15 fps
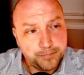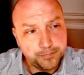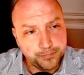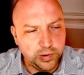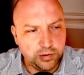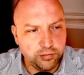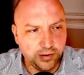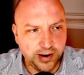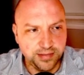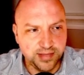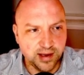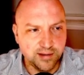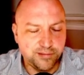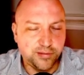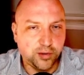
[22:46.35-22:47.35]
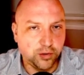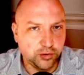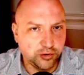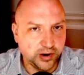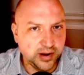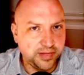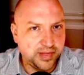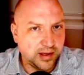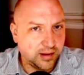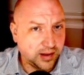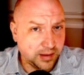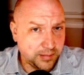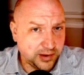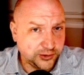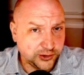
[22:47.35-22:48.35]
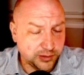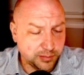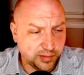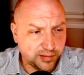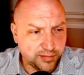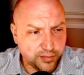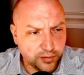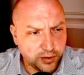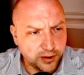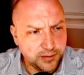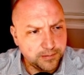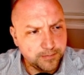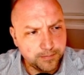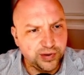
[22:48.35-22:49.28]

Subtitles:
We create that full grid that I mentioned before.